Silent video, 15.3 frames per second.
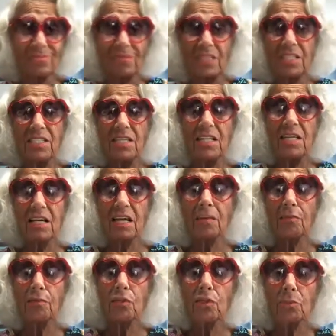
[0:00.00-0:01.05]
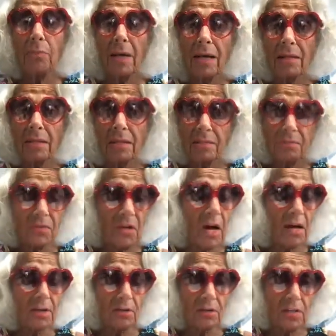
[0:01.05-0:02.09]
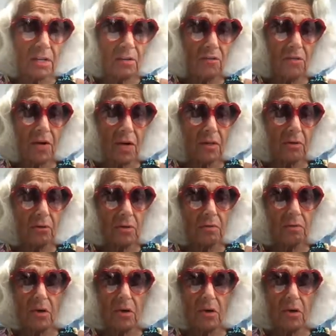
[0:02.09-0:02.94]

He did it out of respect. Honor thy father and